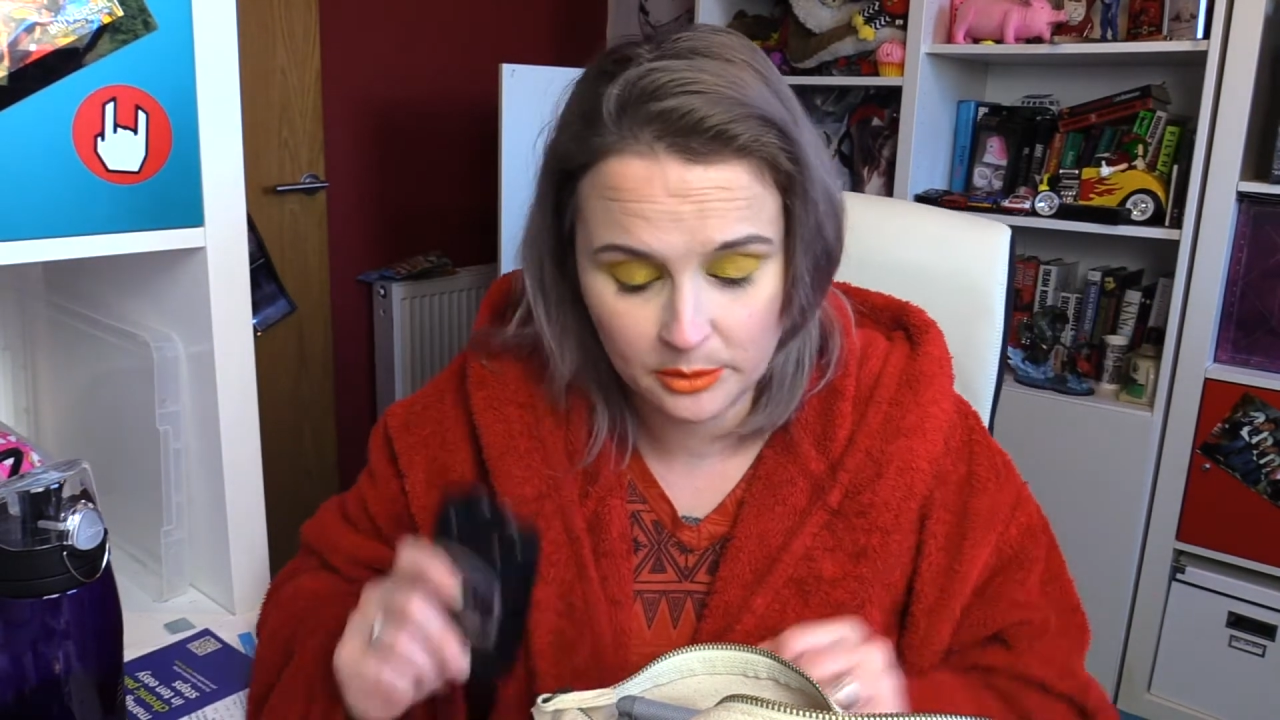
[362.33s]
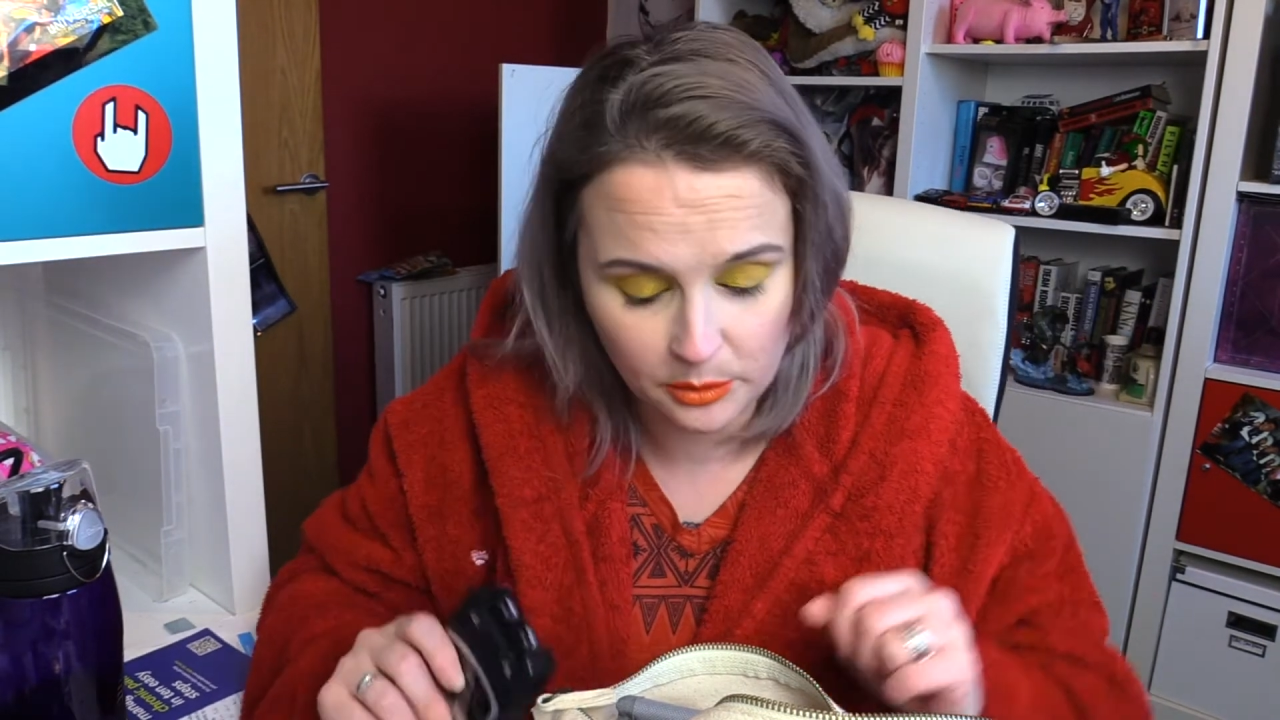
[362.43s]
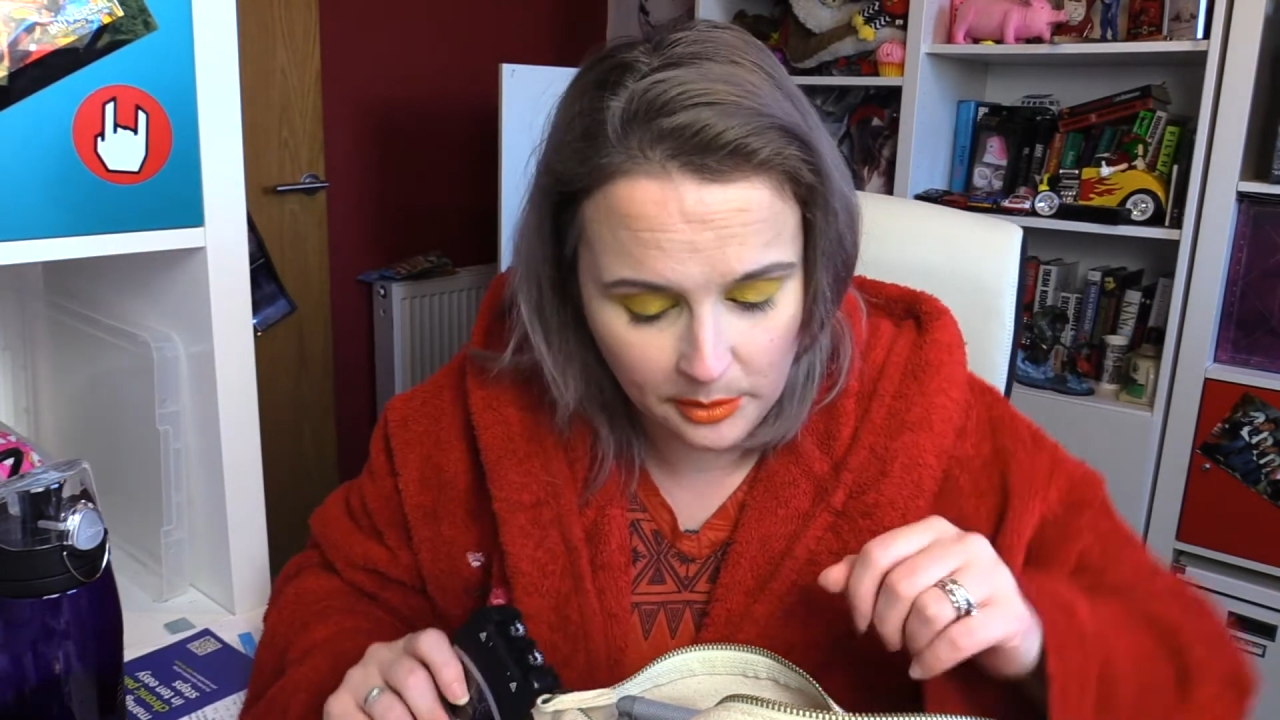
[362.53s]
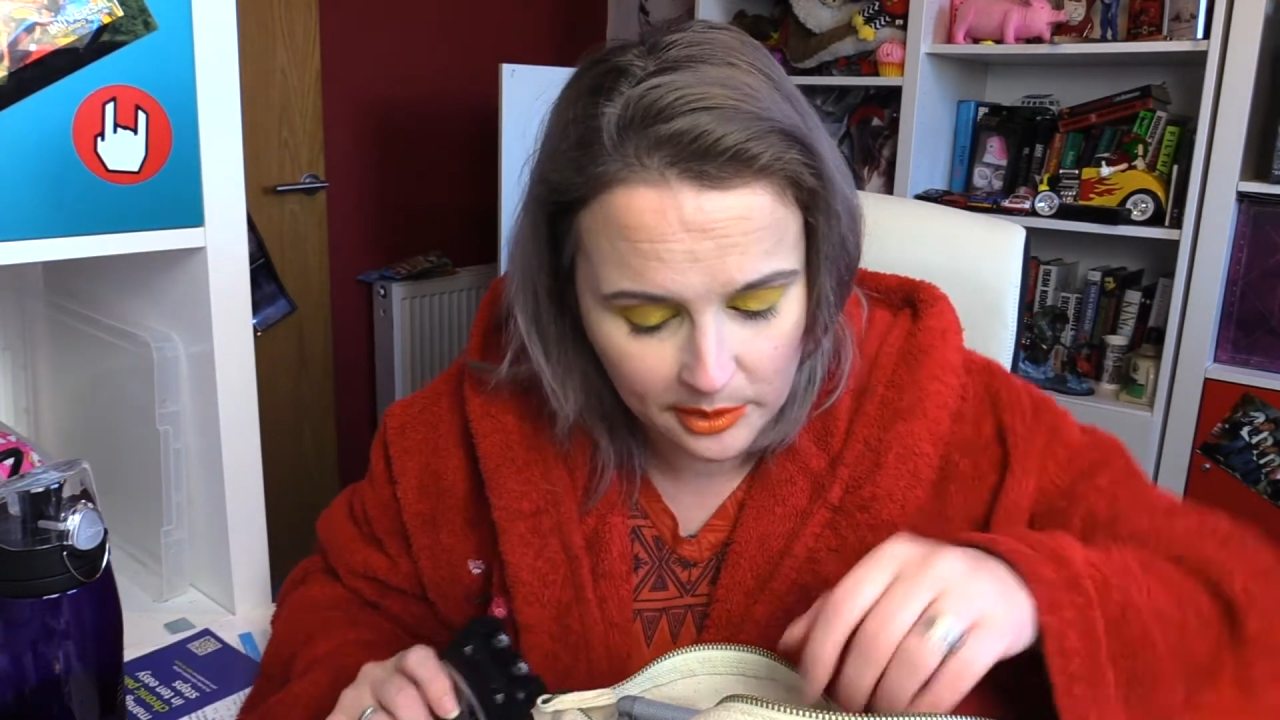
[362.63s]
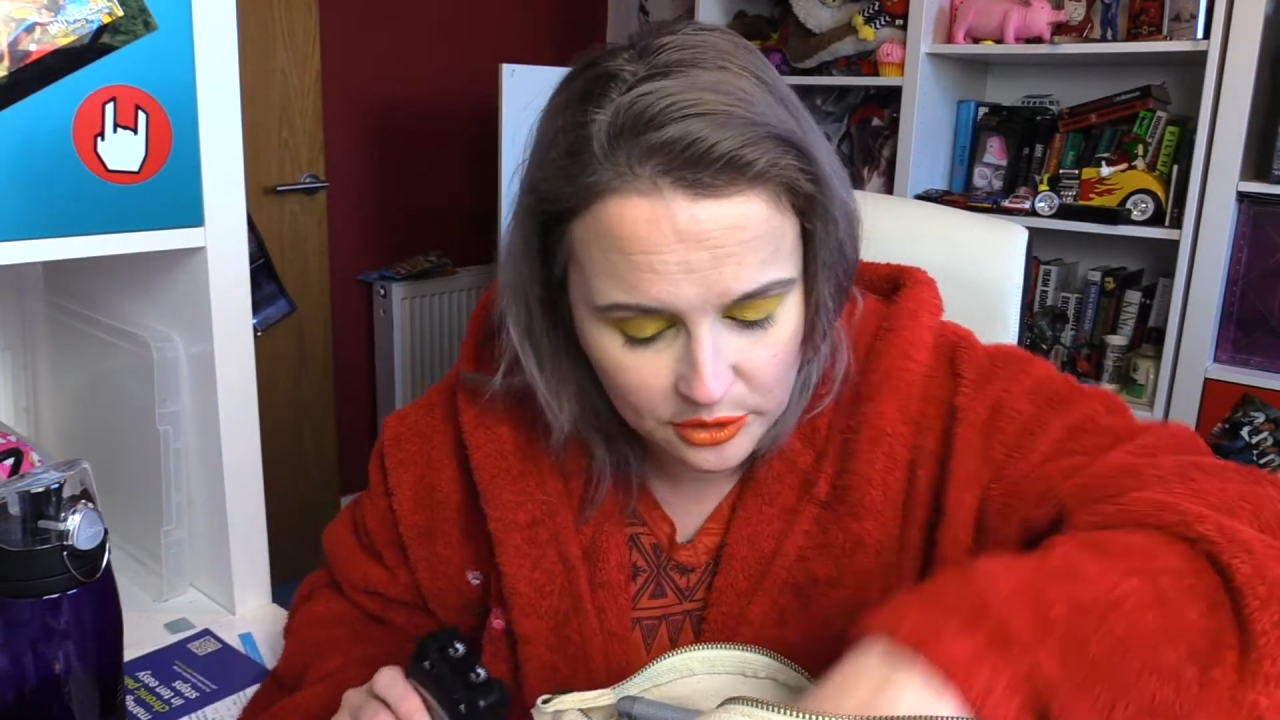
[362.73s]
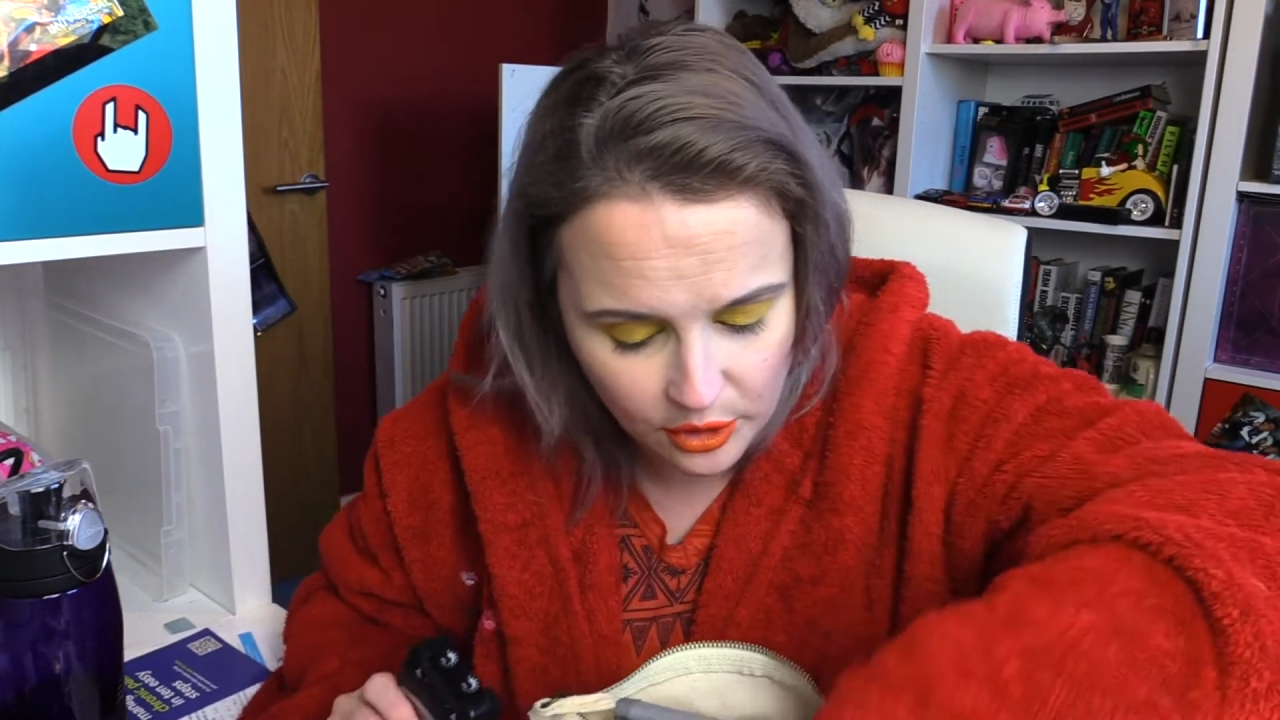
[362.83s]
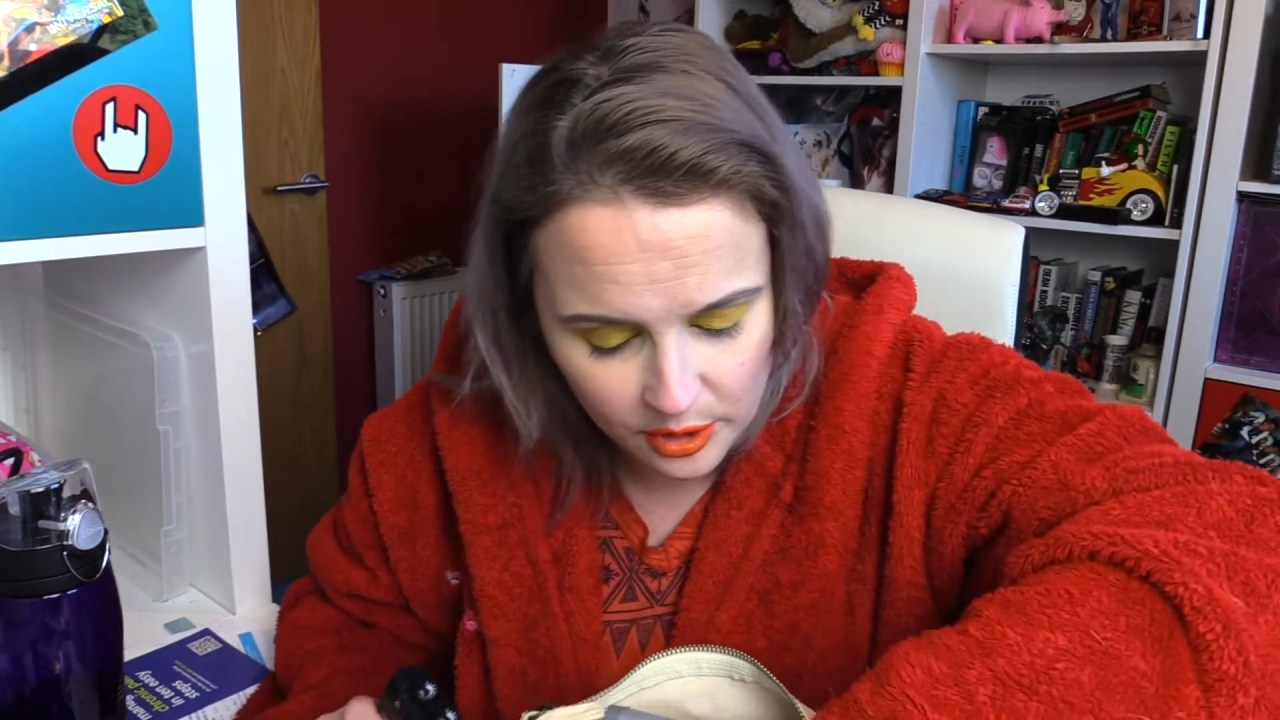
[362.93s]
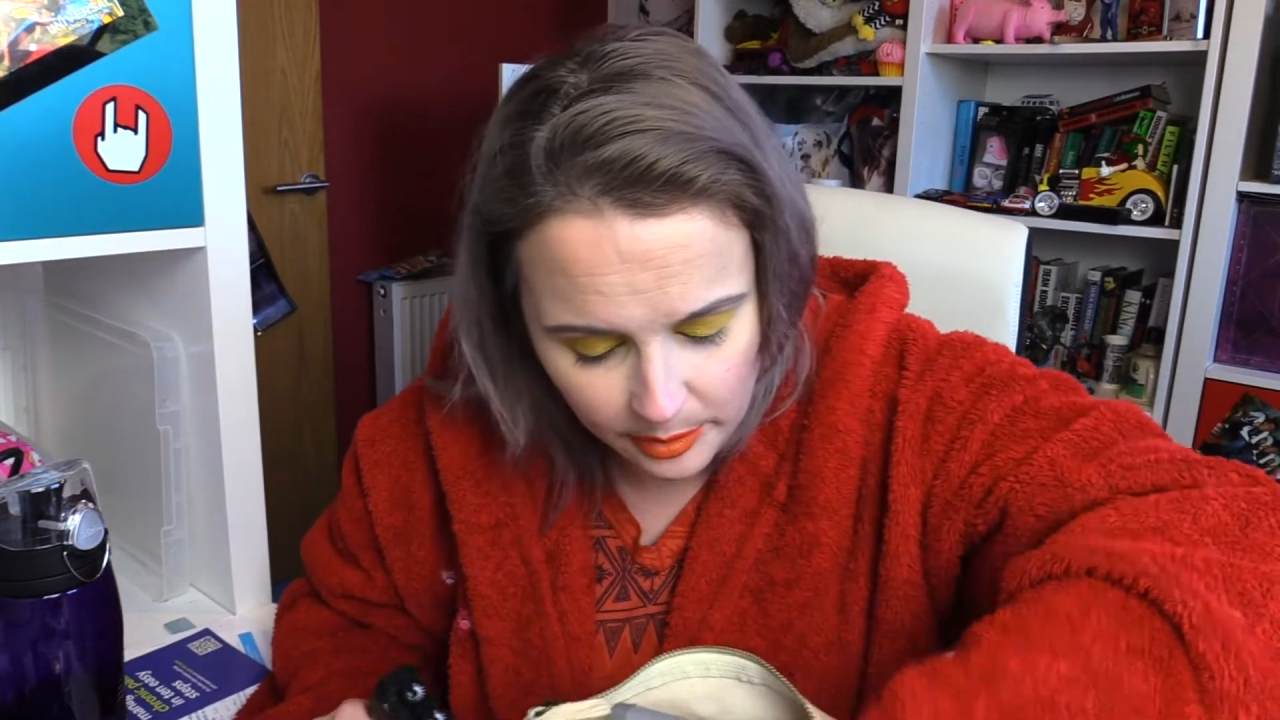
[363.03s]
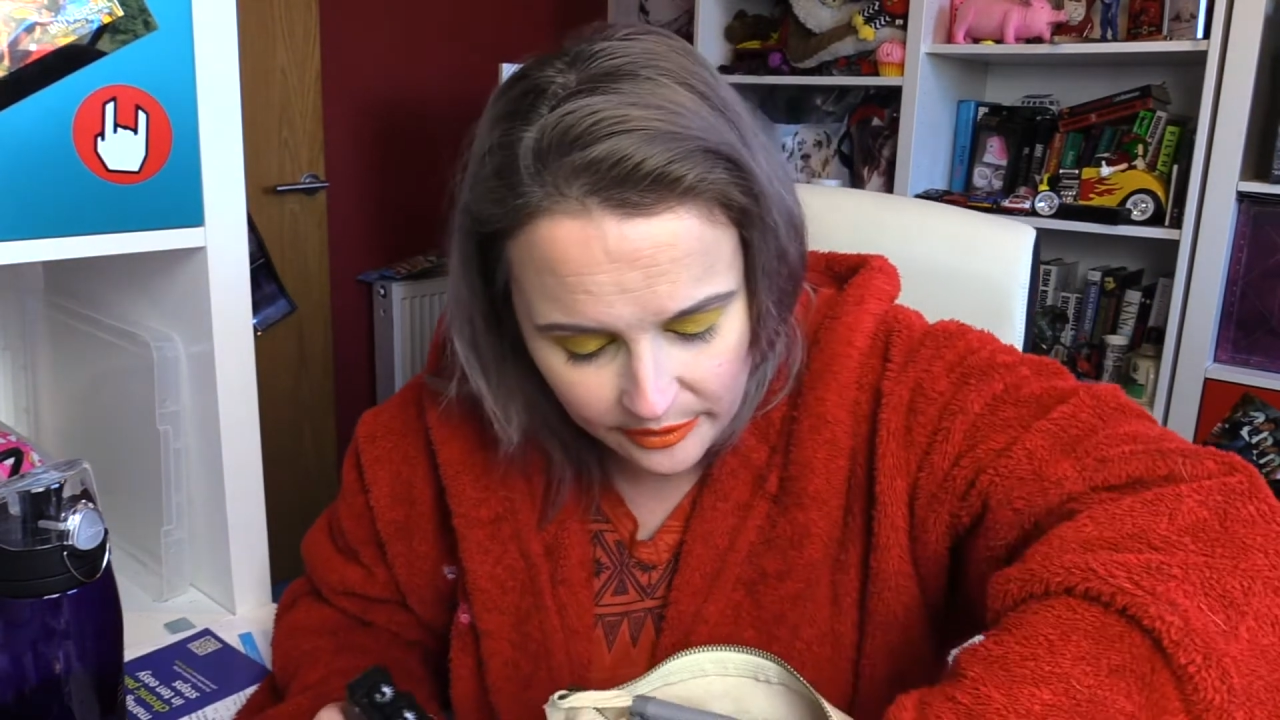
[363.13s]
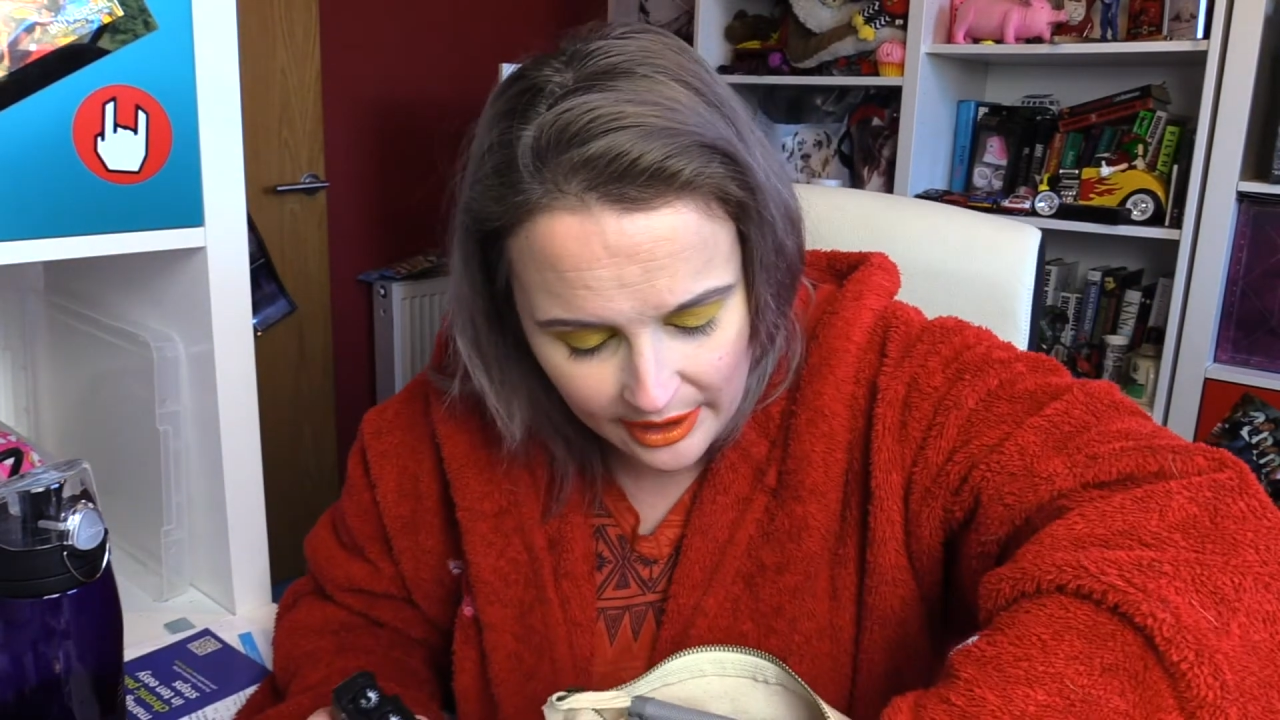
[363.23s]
but we will talk about